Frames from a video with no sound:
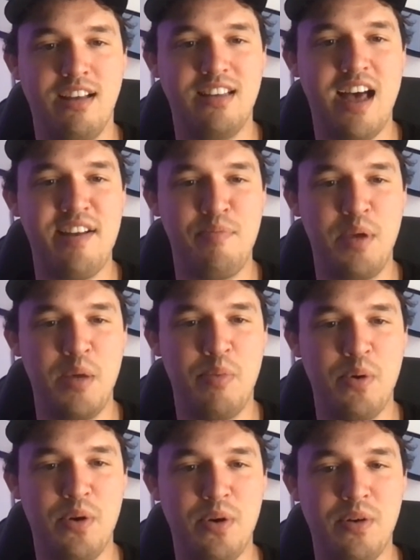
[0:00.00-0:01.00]
a lot of
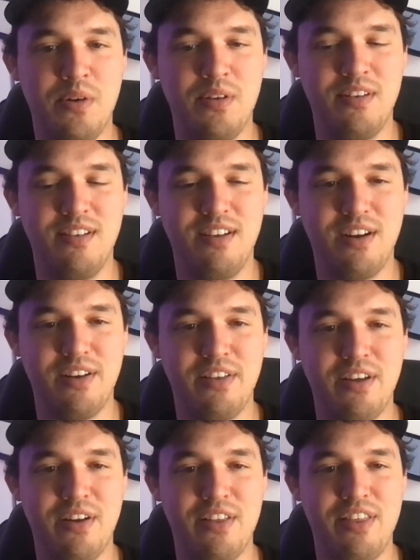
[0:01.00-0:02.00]
people
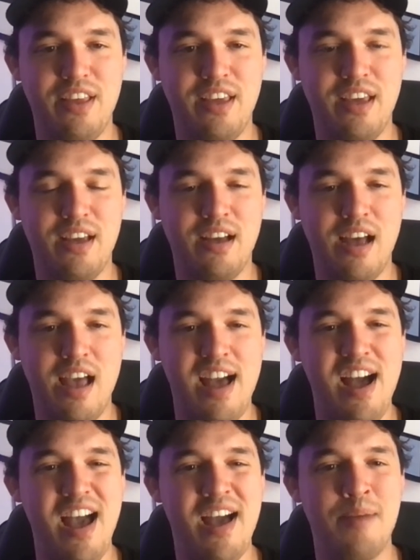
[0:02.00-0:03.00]
are thinking
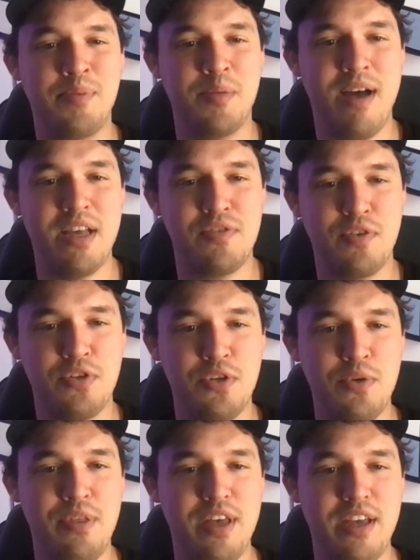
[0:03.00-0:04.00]
I optimize for
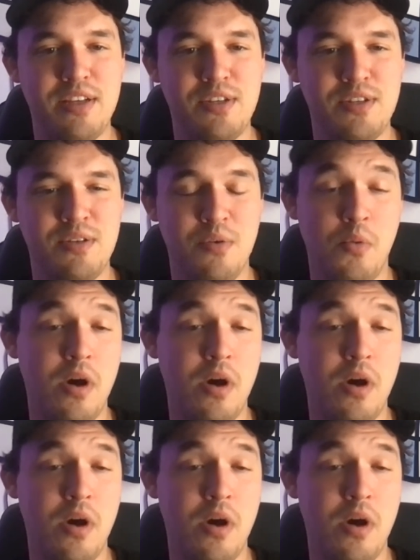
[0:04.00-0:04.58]
two things.